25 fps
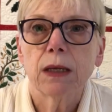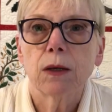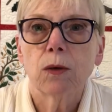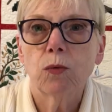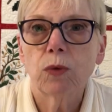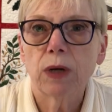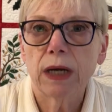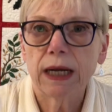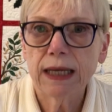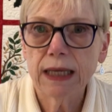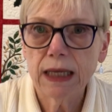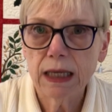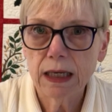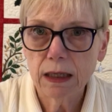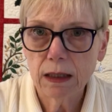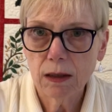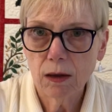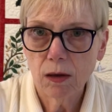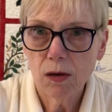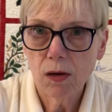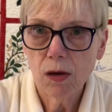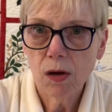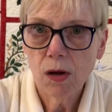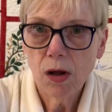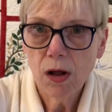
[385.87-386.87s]
When I get it
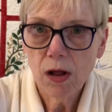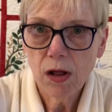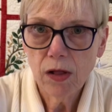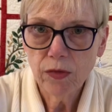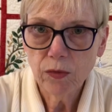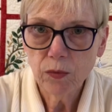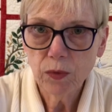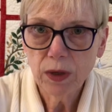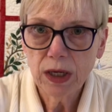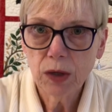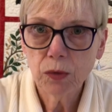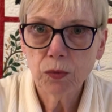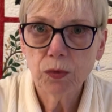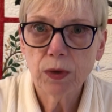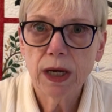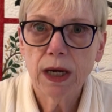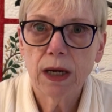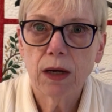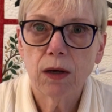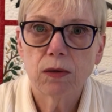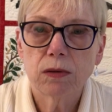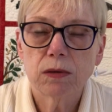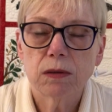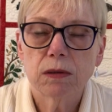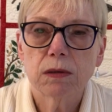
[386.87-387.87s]
all the way
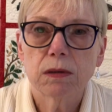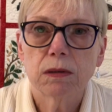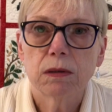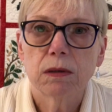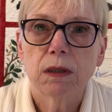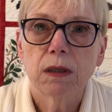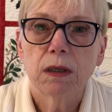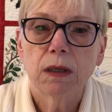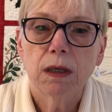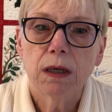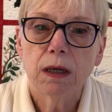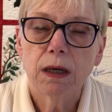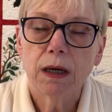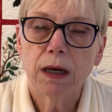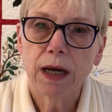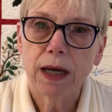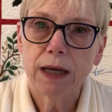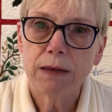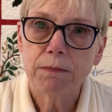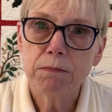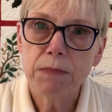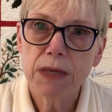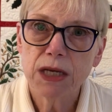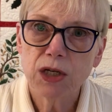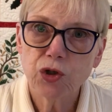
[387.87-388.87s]
around, I
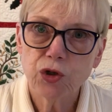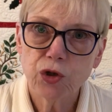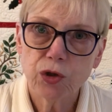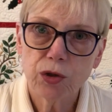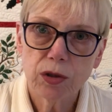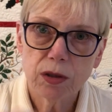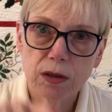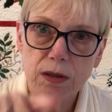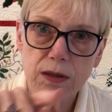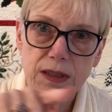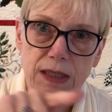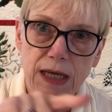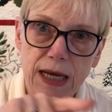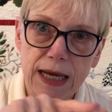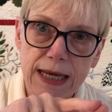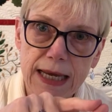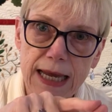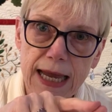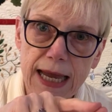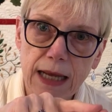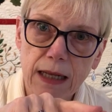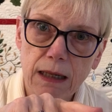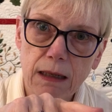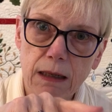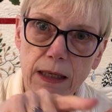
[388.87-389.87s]
measure
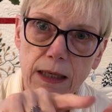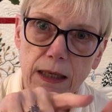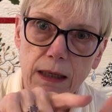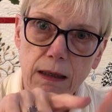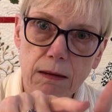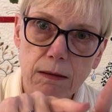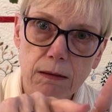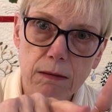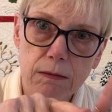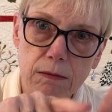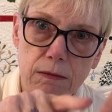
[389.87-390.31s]
diagonally,